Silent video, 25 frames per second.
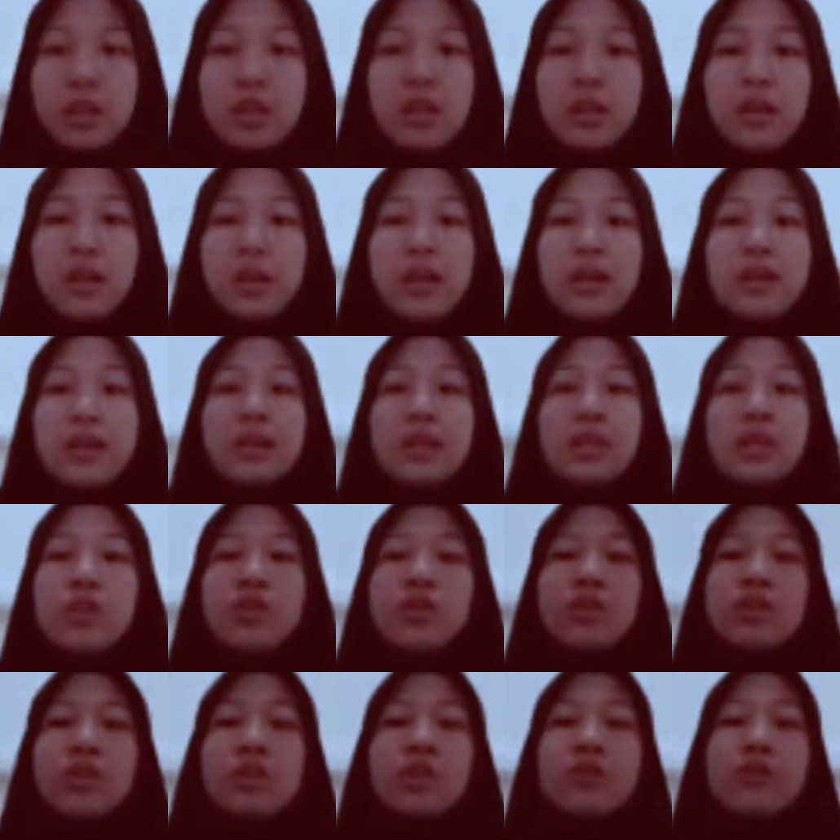Using a
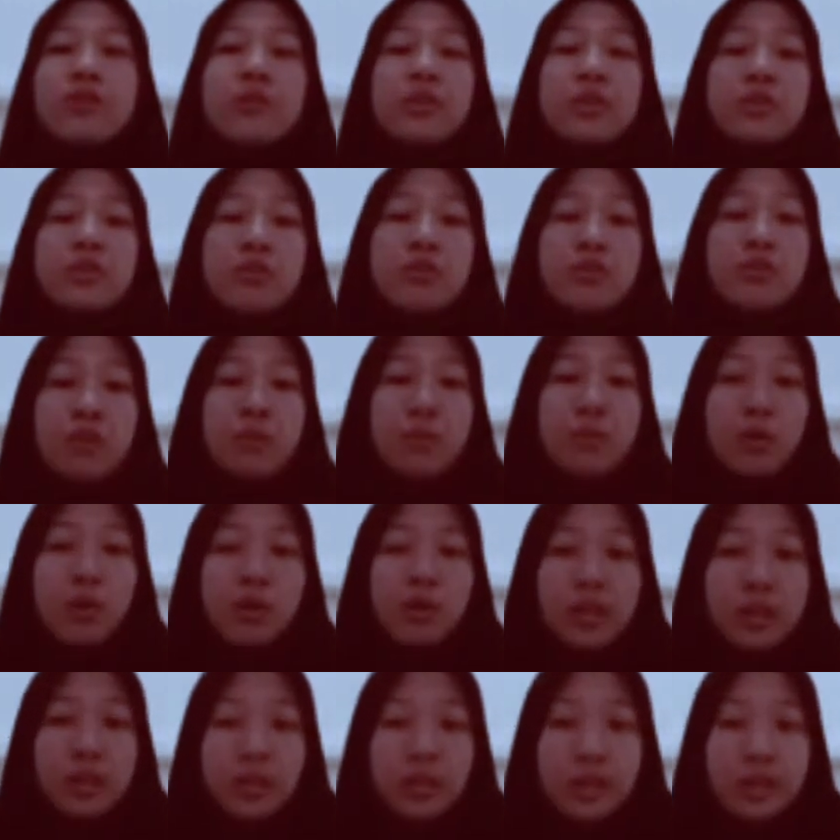visual model
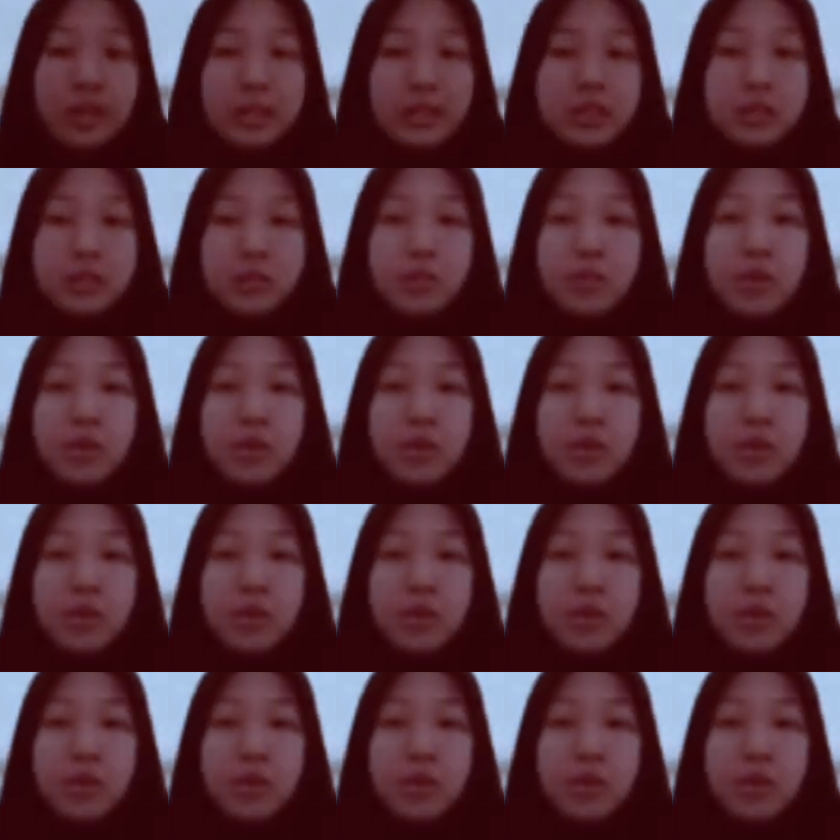like the one